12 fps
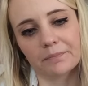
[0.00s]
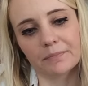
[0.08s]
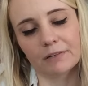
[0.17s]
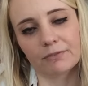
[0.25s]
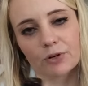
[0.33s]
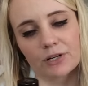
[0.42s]

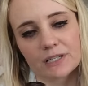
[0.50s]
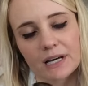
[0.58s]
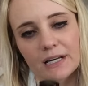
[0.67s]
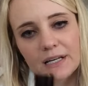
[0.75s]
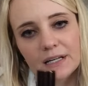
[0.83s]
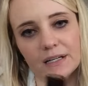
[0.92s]
Of course, I
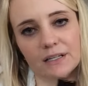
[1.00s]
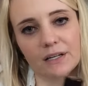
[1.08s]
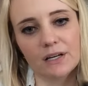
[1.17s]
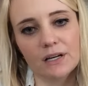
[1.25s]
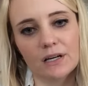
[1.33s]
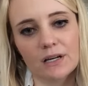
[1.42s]
needed
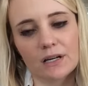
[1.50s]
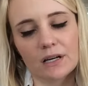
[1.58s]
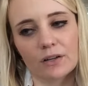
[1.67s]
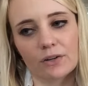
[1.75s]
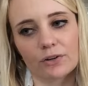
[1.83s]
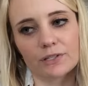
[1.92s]

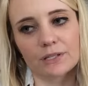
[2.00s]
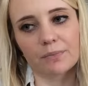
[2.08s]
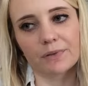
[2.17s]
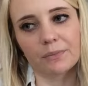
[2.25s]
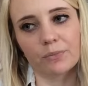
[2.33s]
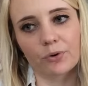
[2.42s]
a little
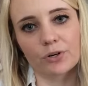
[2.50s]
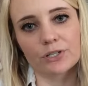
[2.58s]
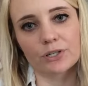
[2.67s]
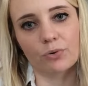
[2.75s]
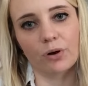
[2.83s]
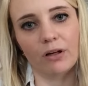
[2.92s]
something more
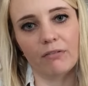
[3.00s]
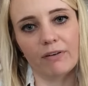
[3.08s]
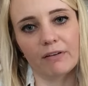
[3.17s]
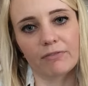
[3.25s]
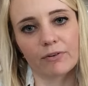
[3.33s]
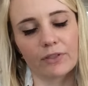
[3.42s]
to
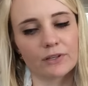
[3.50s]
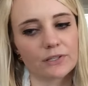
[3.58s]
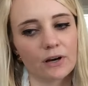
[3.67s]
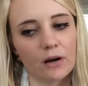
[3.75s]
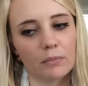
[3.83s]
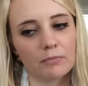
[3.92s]
qualify for the
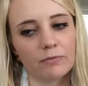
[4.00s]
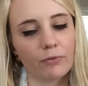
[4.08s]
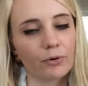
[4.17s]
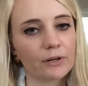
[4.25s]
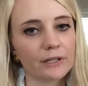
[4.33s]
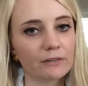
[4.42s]
Tom
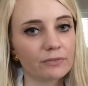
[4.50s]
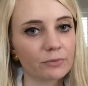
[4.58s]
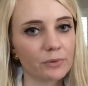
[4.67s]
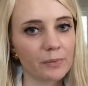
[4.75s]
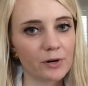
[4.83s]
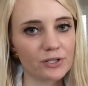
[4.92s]
Ford gift
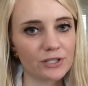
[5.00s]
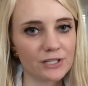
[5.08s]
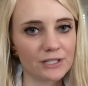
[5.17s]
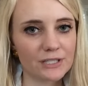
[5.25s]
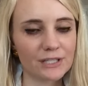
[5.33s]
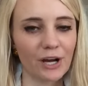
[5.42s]
with
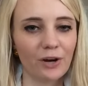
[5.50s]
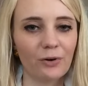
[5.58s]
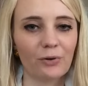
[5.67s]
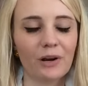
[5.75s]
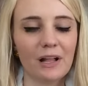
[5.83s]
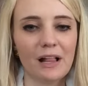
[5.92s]
purchase,
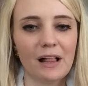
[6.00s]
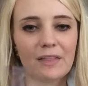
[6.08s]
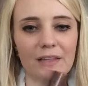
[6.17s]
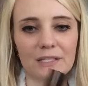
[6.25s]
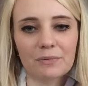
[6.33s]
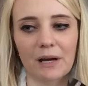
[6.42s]
so
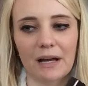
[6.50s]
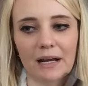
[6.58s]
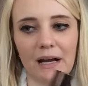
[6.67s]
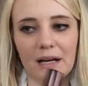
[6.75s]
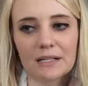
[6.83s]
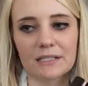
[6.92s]
that's why I
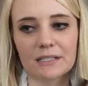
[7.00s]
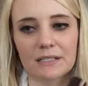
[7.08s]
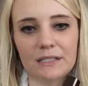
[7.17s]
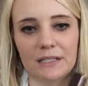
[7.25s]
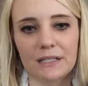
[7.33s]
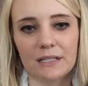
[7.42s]
got
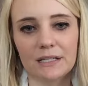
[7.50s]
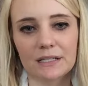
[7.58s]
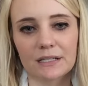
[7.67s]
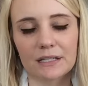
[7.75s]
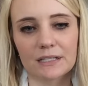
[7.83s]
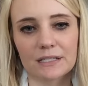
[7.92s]
the
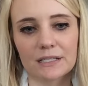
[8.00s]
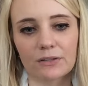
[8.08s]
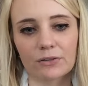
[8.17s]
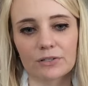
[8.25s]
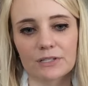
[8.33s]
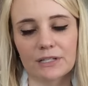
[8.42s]

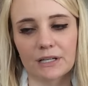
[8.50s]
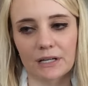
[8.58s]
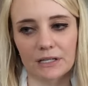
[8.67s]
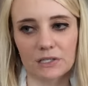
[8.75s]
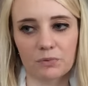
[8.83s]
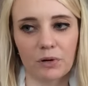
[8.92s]
concealer stick
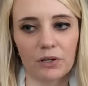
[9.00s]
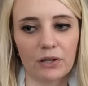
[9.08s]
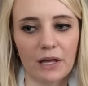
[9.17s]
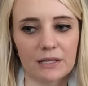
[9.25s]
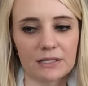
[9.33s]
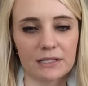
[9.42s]
as well
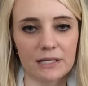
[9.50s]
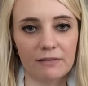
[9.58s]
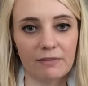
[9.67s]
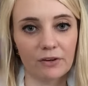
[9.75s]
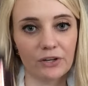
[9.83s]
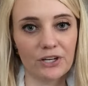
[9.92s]
as the
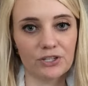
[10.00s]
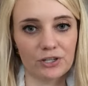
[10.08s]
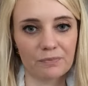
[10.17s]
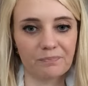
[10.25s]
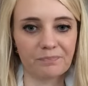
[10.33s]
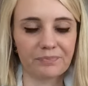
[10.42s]

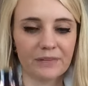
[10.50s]
foundation.